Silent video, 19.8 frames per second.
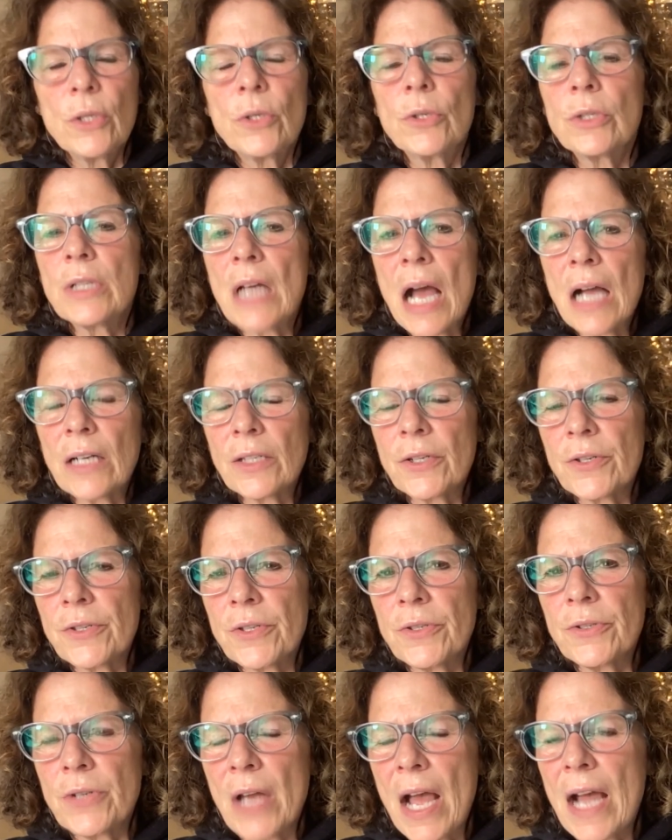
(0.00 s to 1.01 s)
Your
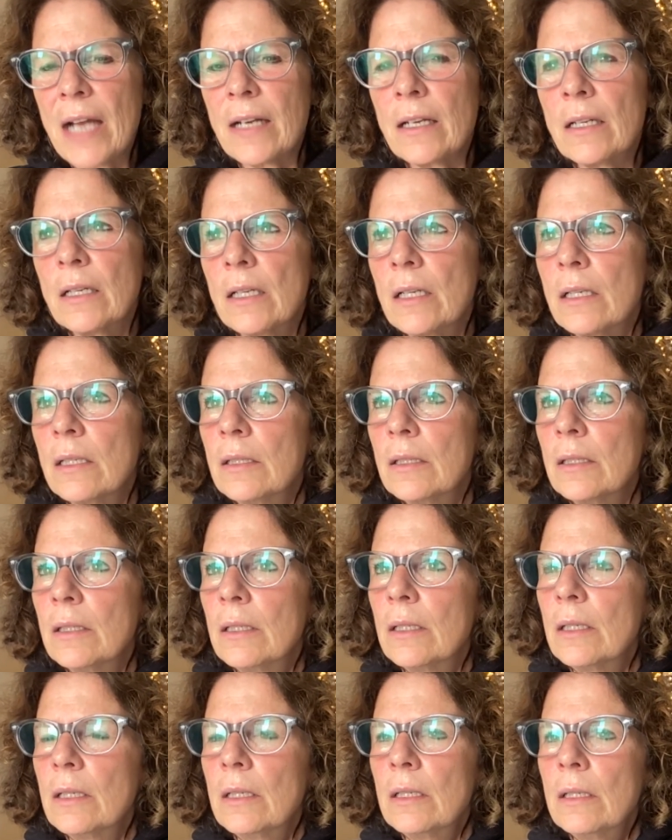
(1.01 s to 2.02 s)
doctors are not
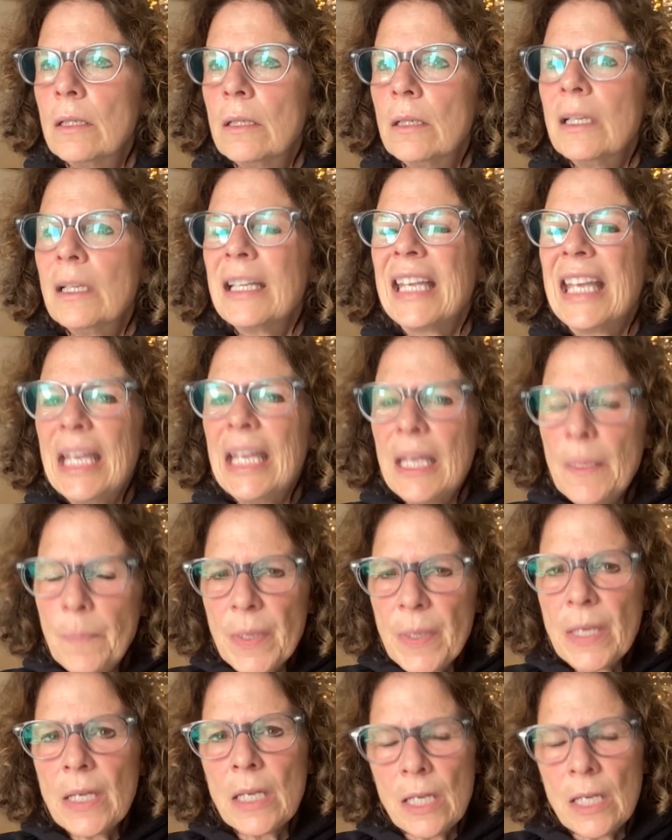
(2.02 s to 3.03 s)

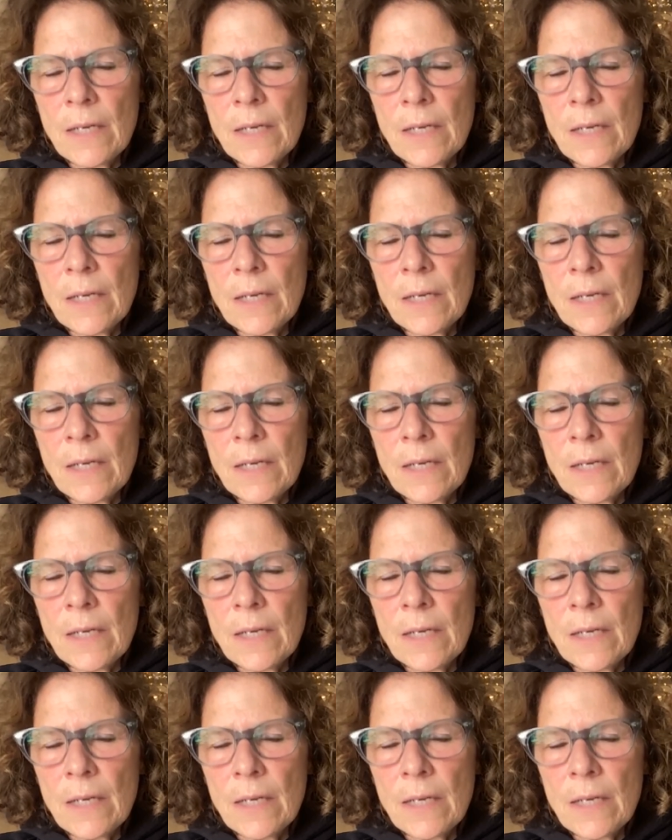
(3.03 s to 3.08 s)
keeping